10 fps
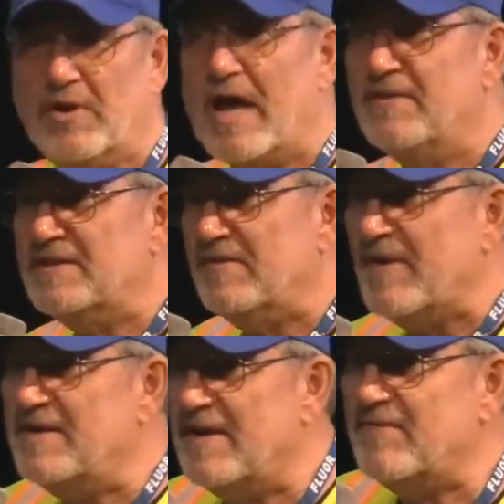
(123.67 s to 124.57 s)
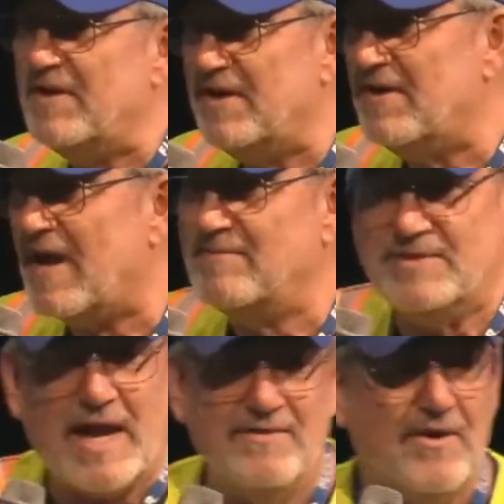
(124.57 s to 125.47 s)
on this event every year.
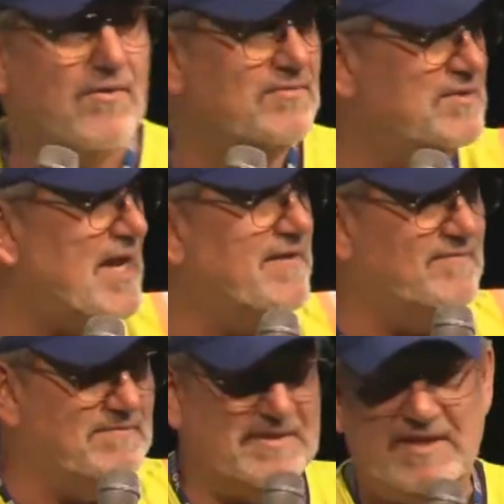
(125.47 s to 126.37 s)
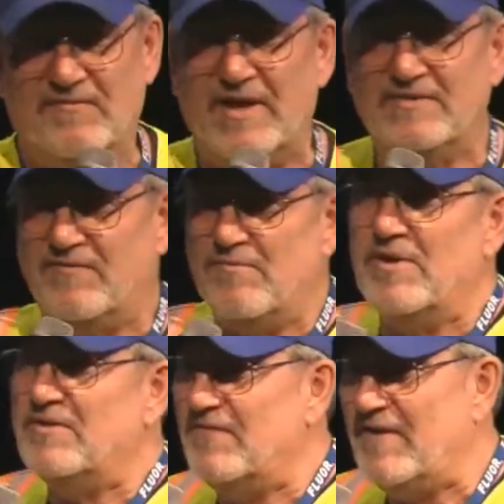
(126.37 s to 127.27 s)
I know I see
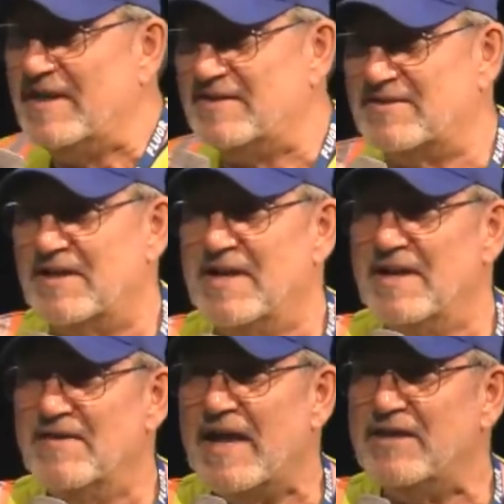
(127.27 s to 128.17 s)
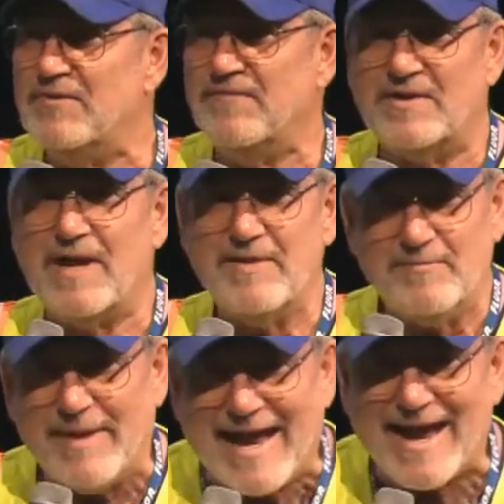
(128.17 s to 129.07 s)
familiar faces. Thank you for coming
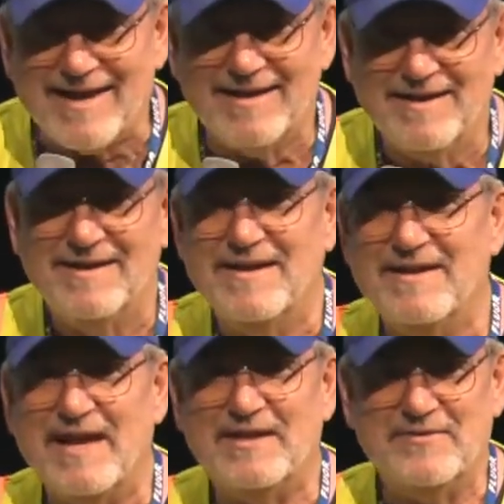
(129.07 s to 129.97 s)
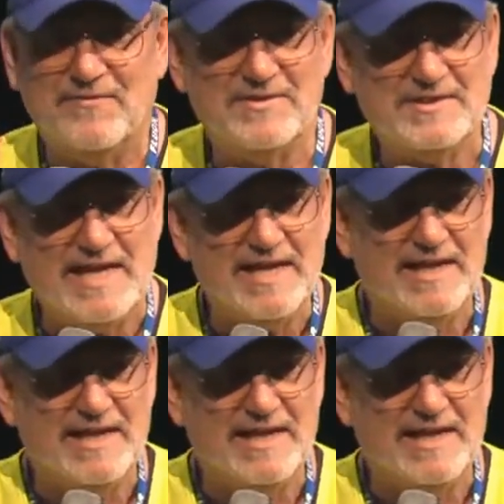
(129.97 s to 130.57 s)
back. Thank you for staying